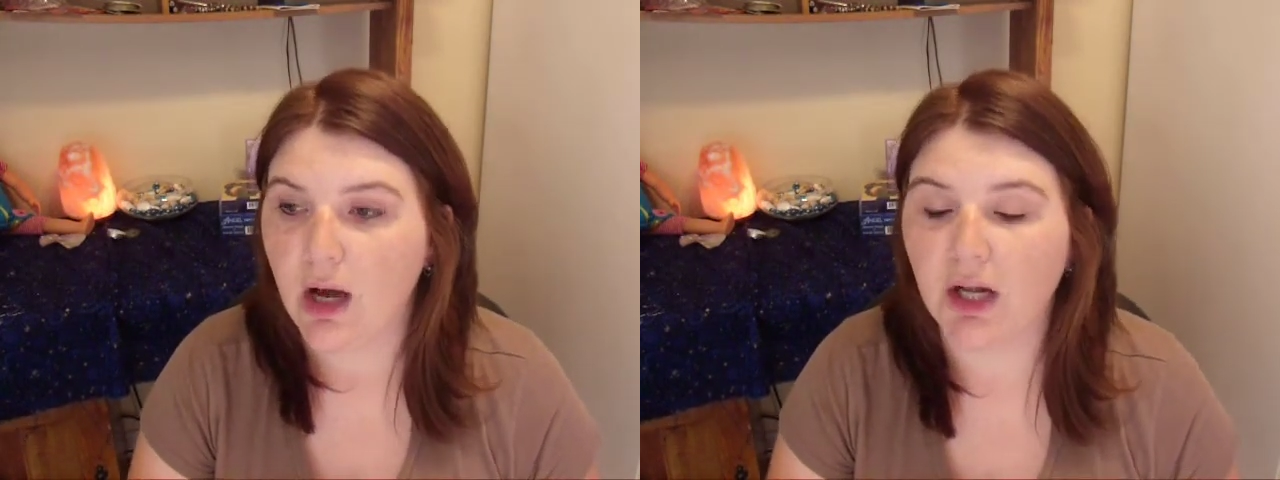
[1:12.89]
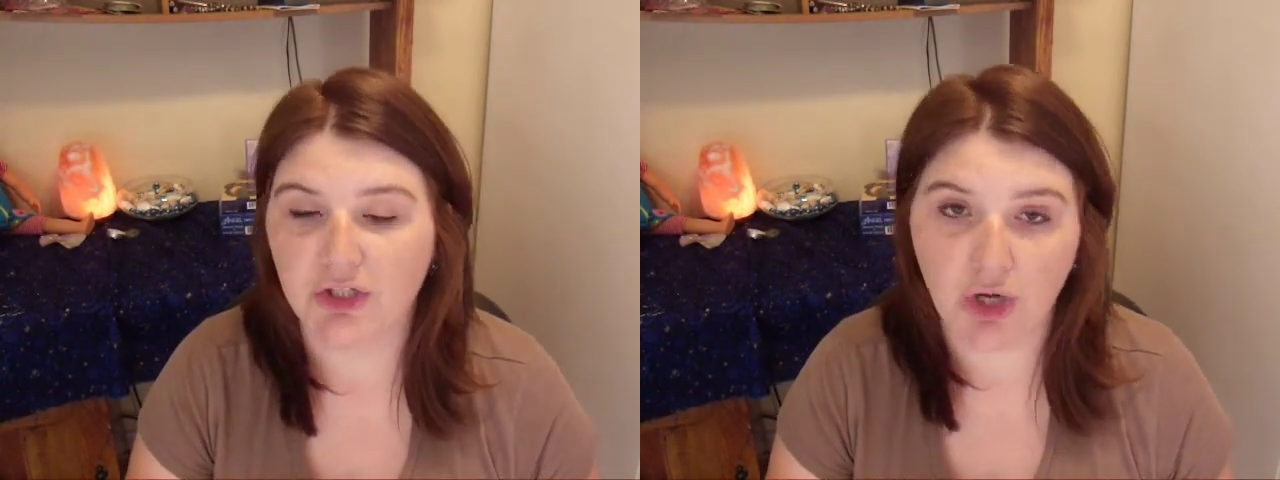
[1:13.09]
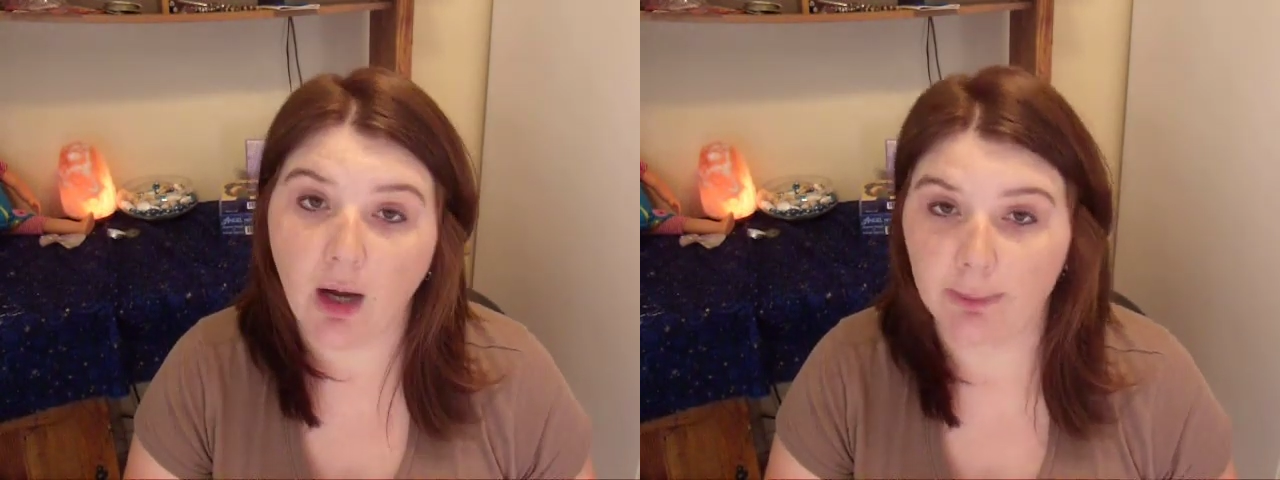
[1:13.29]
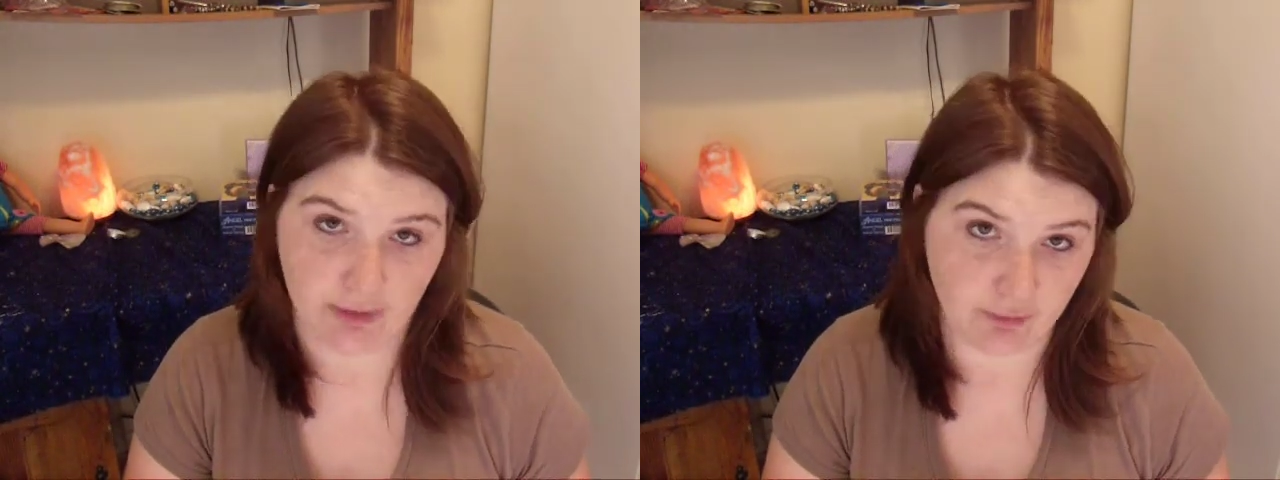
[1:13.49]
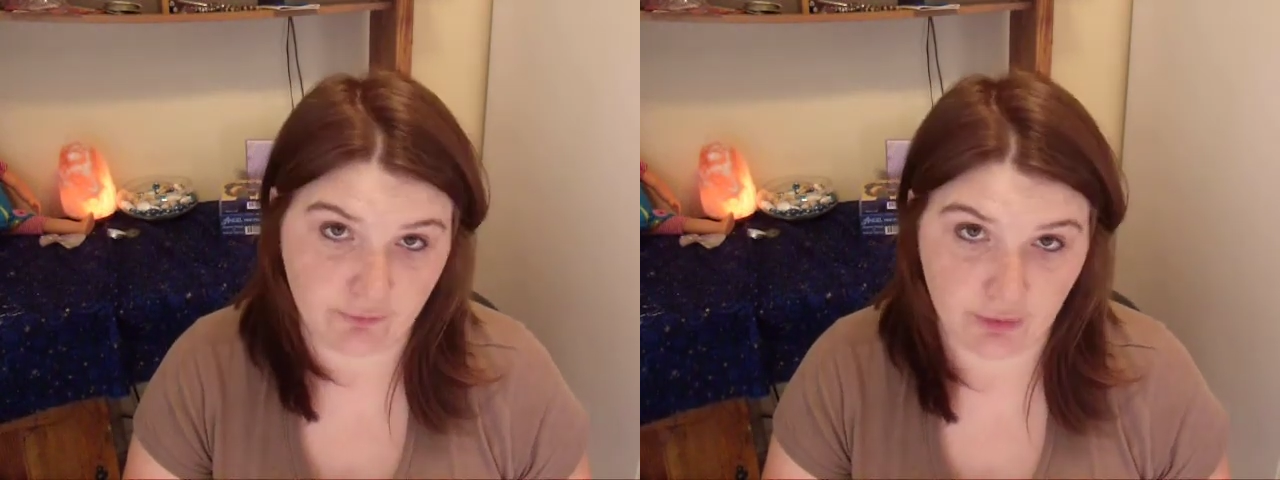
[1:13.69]
a job
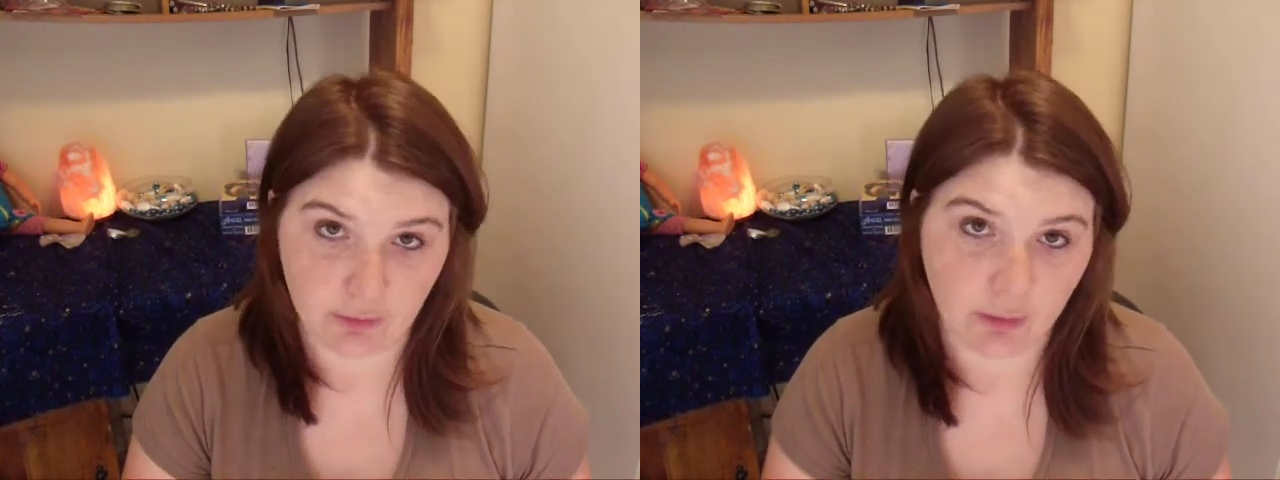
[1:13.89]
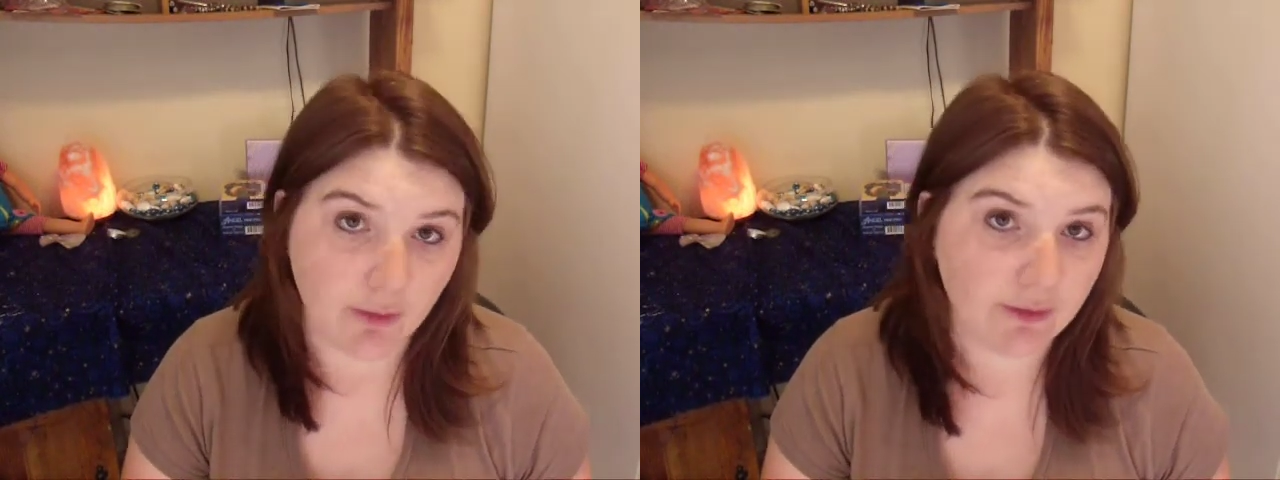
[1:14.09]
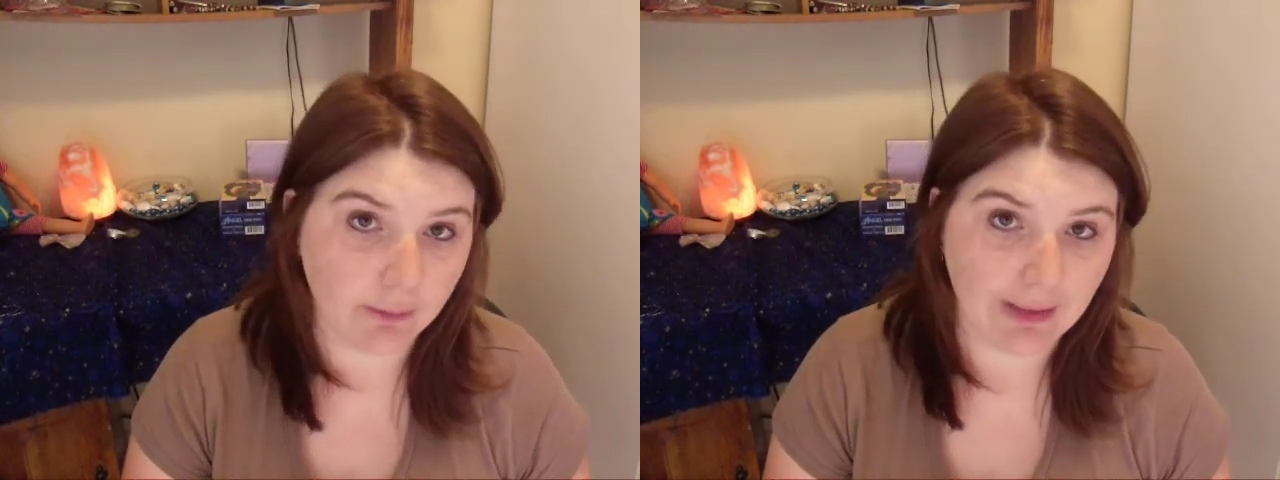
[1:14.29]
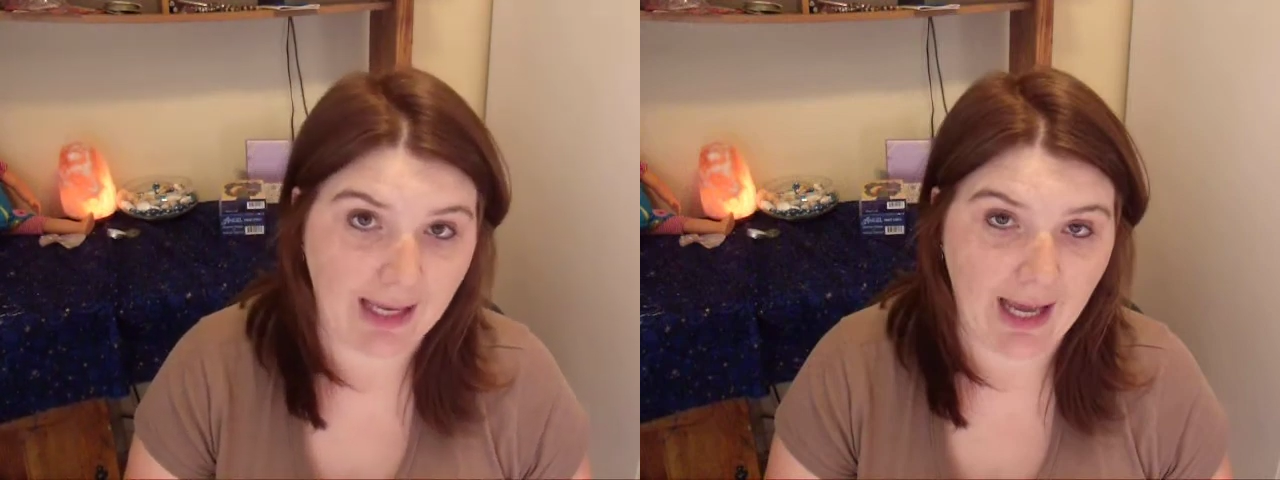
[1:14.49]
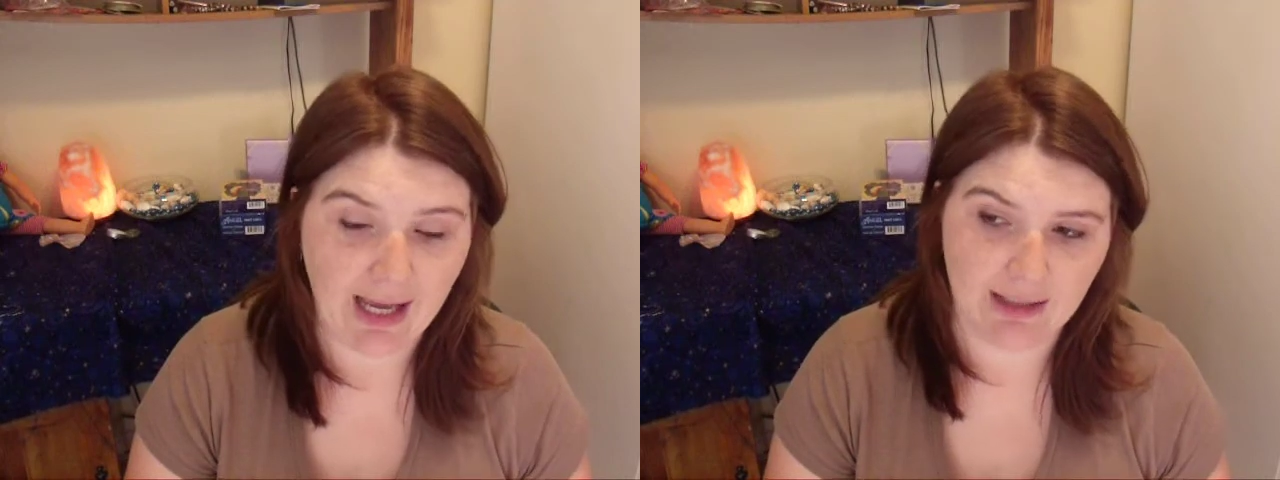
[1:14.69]
interview that we
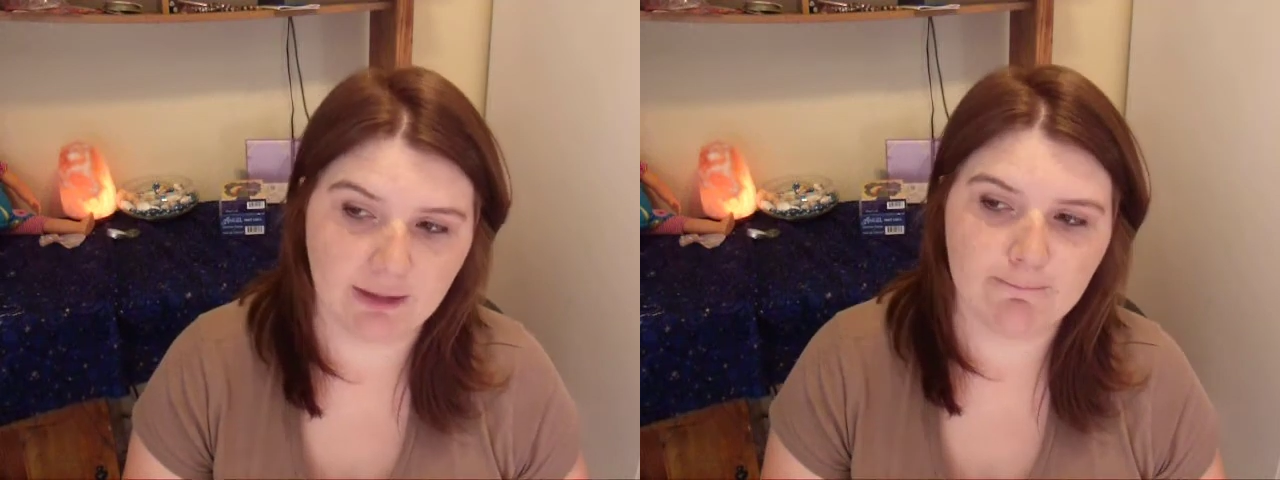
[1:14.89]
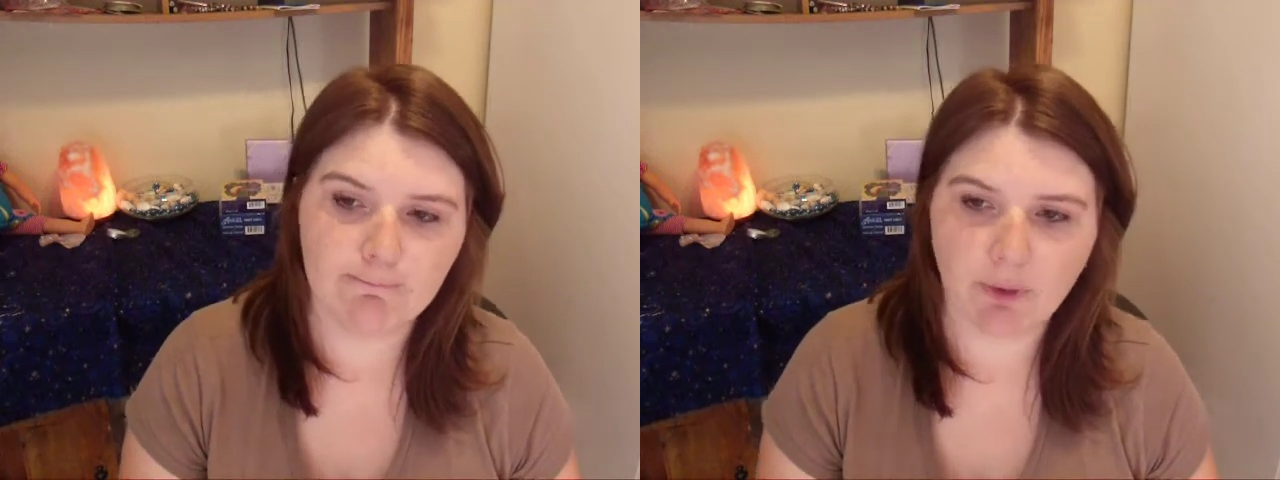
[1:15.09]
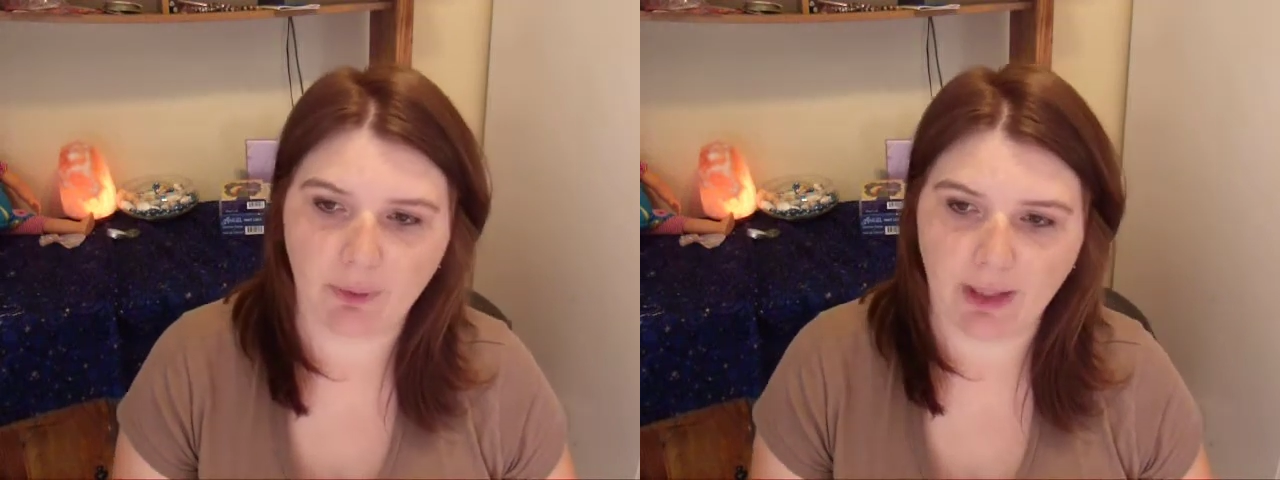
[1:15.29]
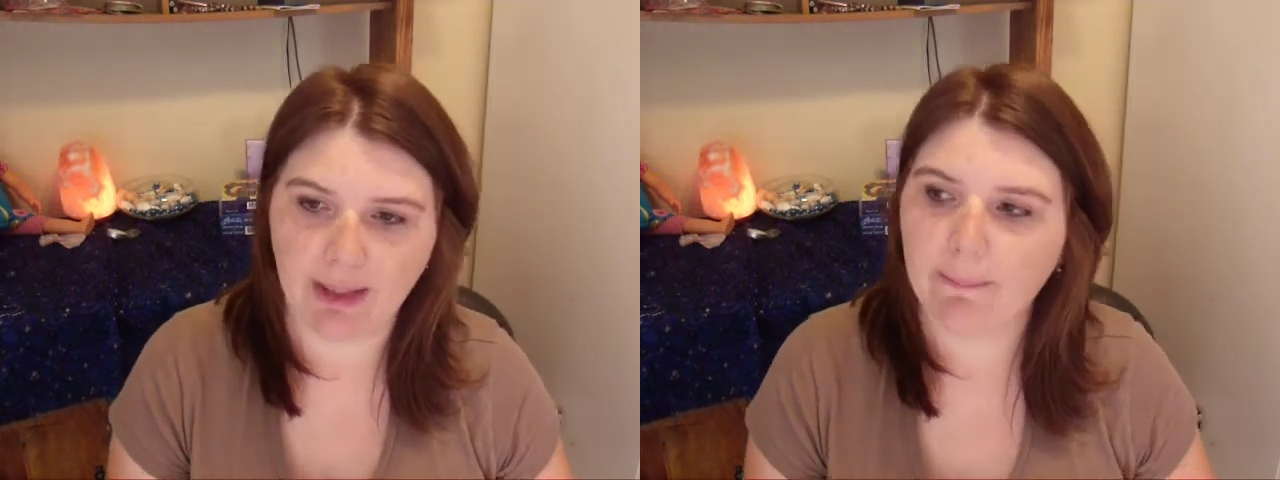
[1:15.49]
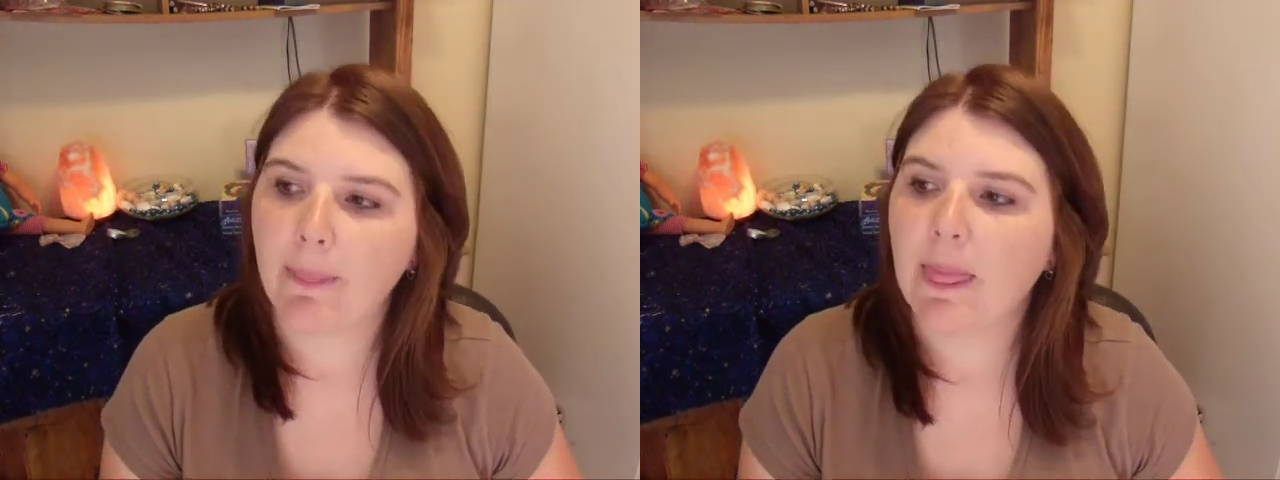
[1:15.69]
had, okay?